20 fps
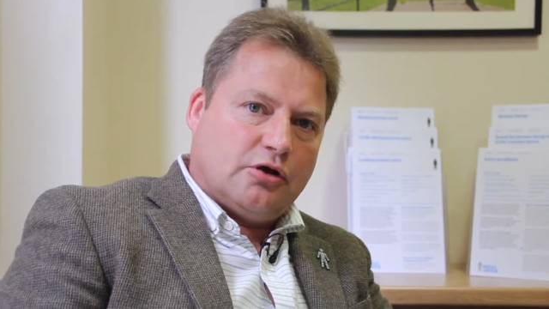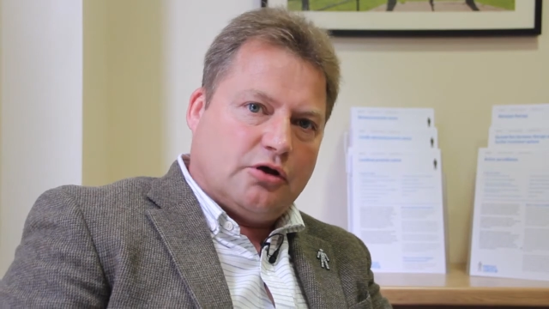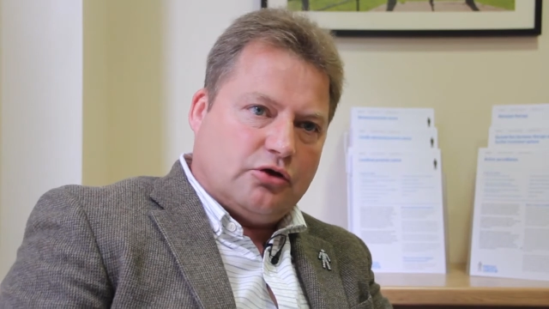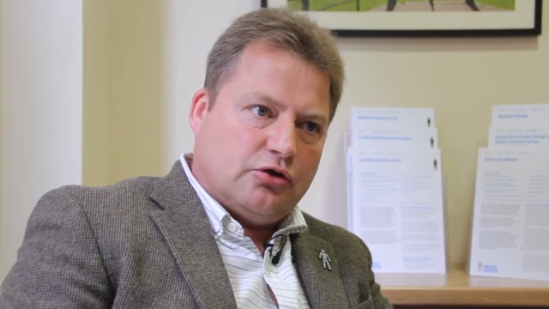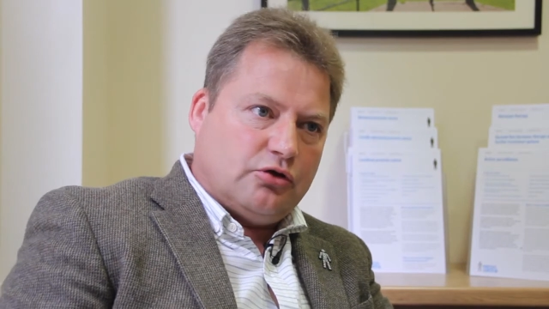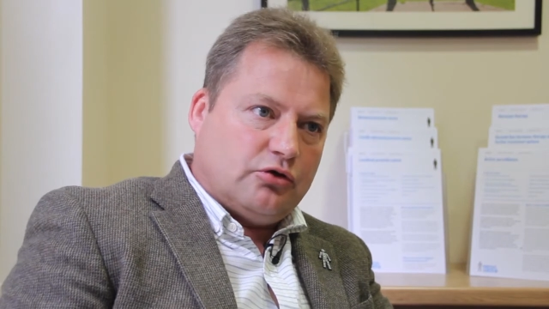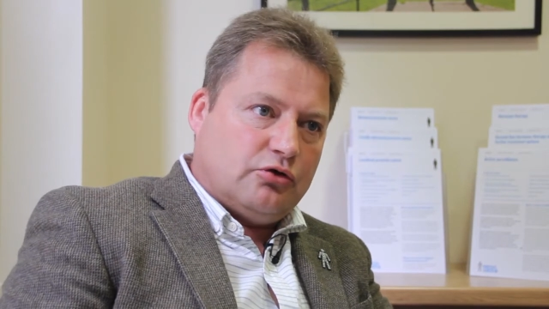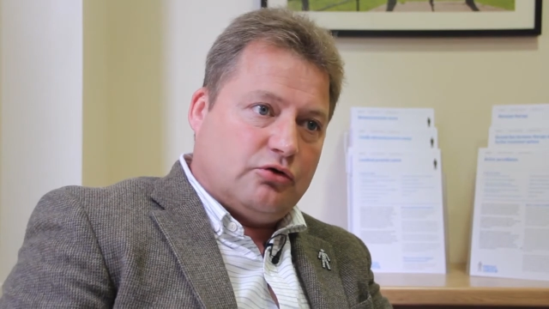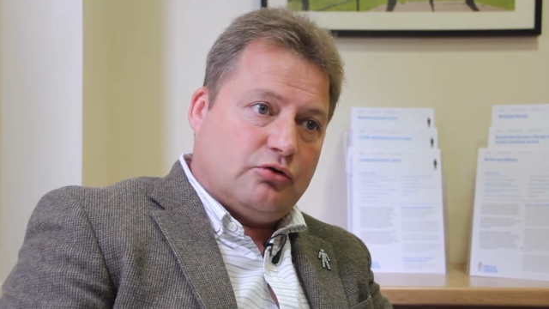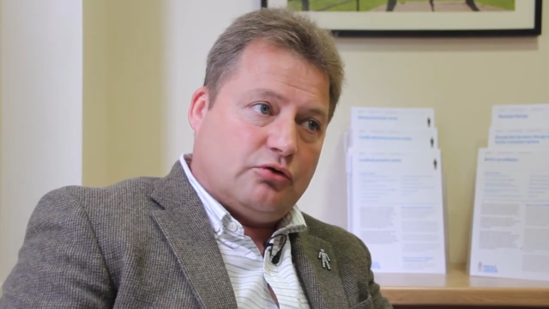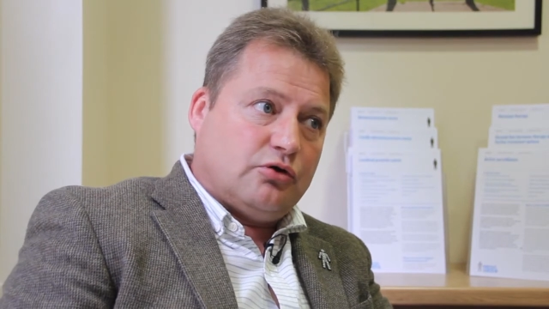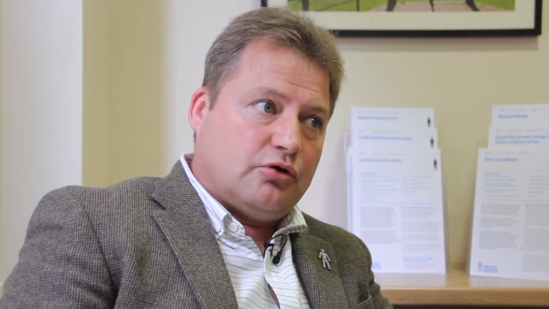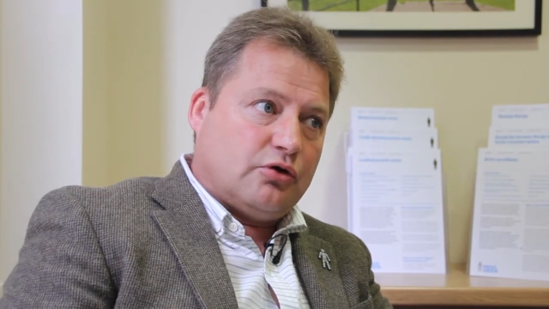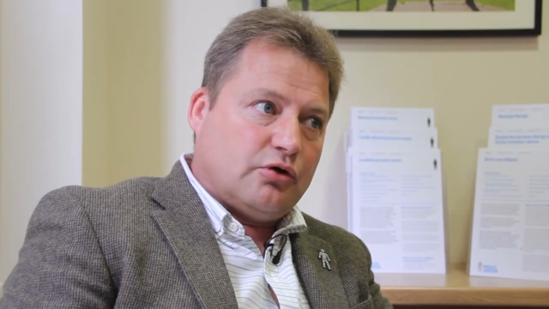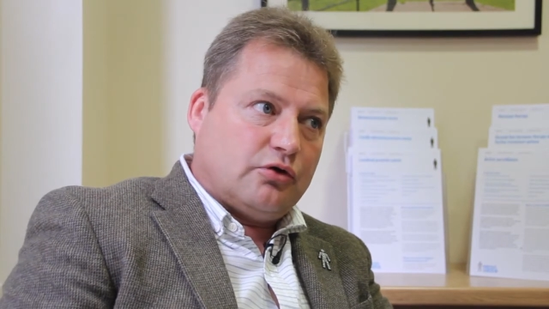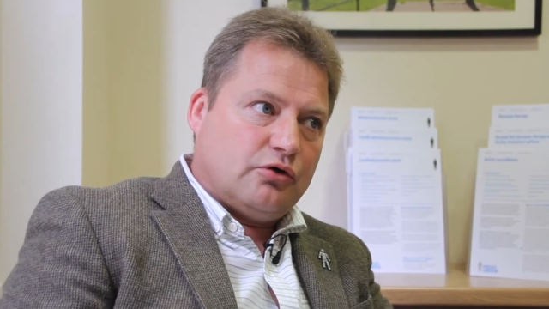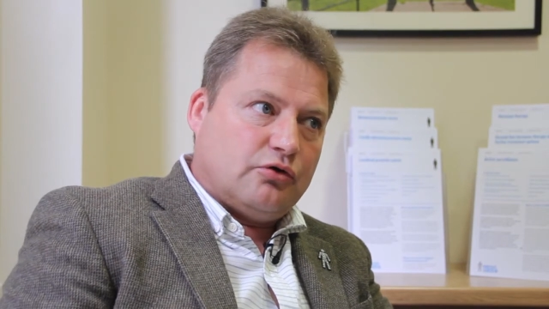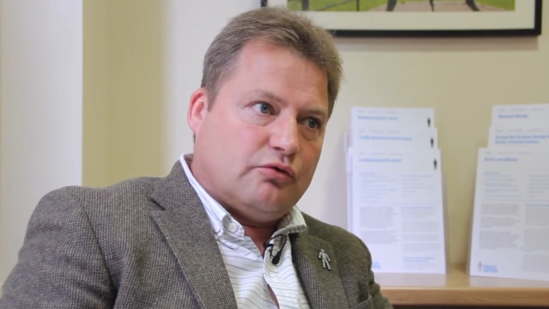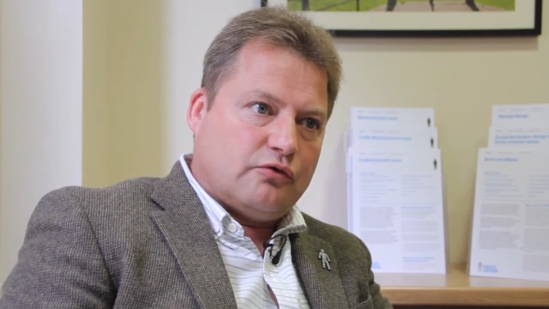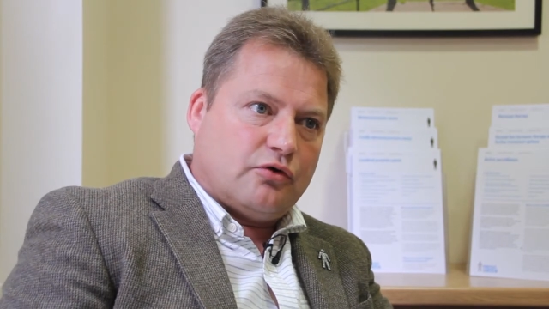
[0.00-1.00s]
you, you, you know,
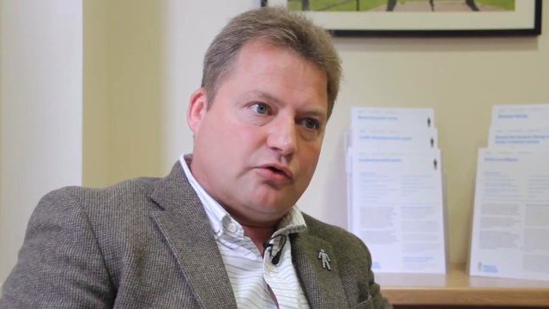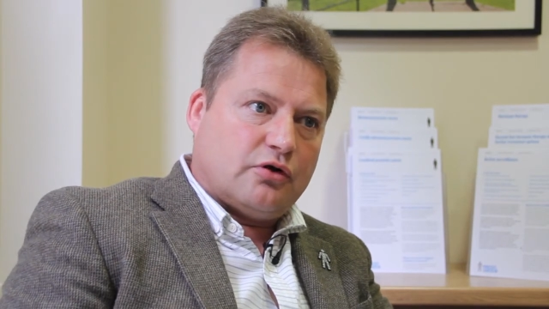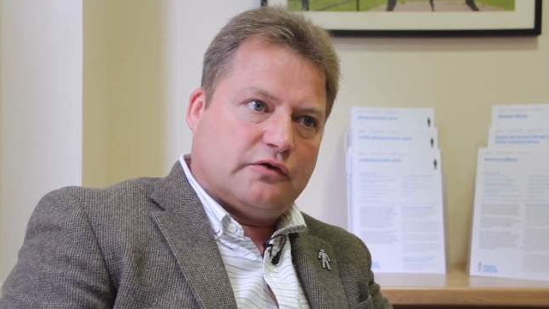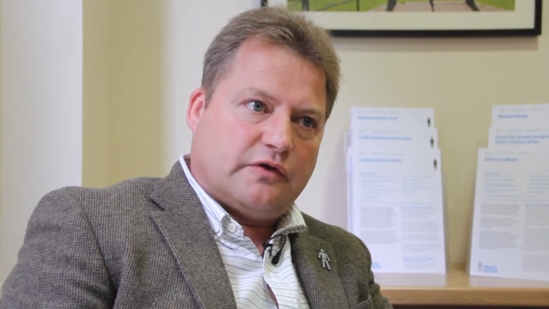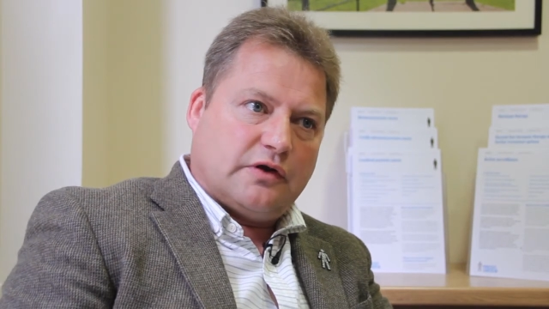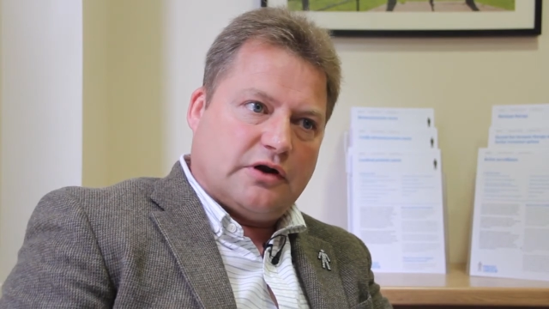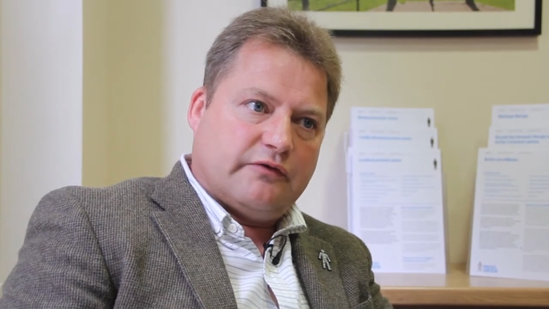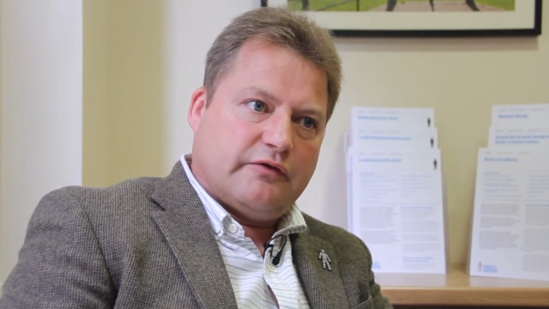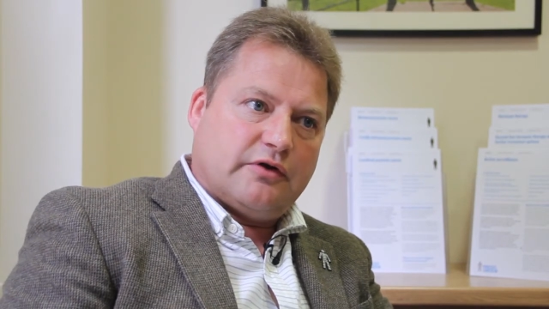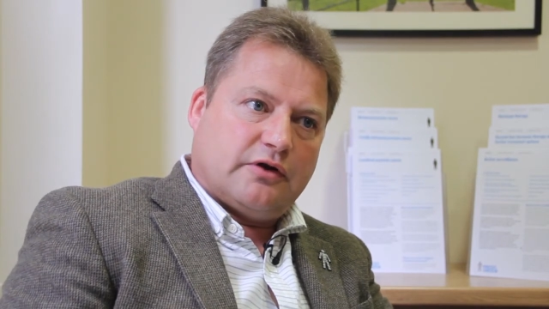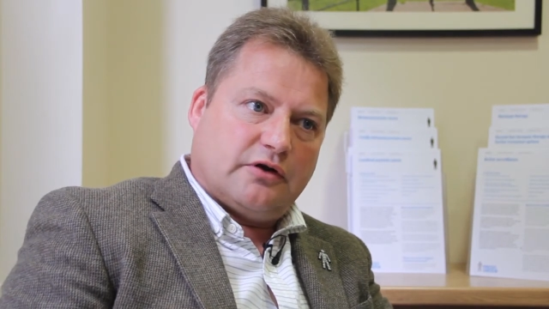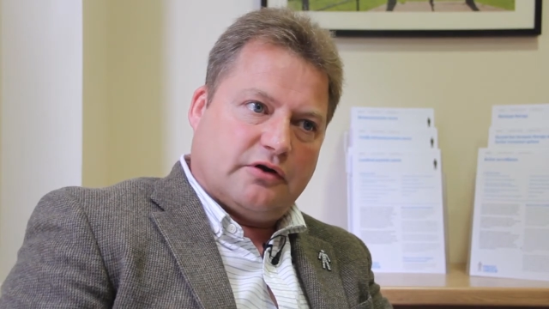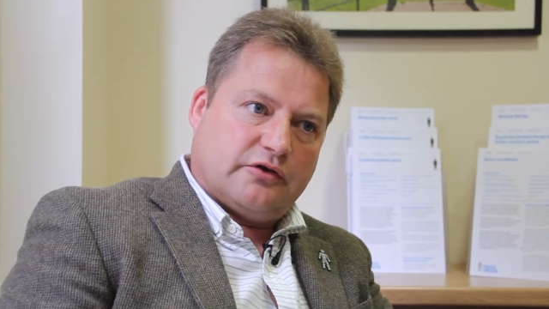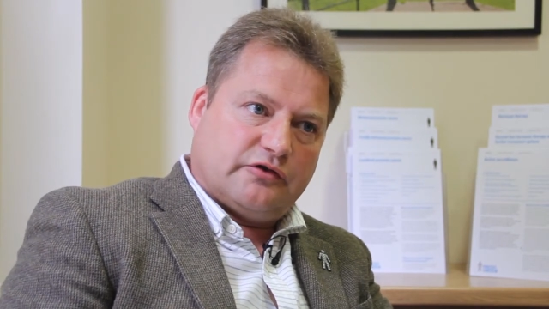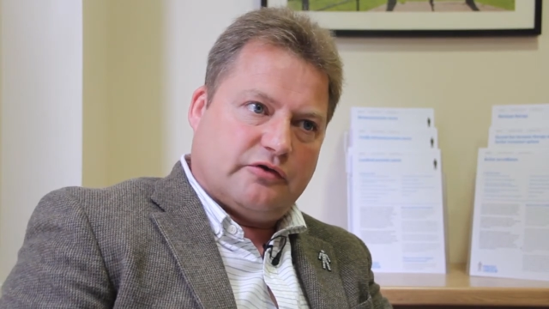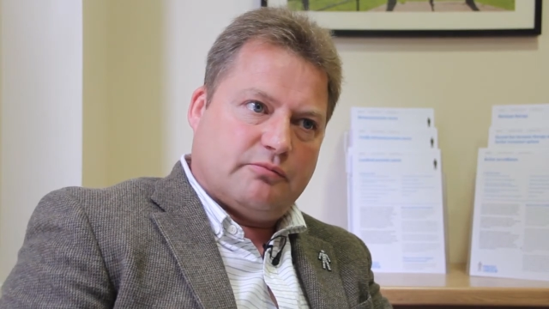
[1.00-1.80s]
you've got to deliver it in a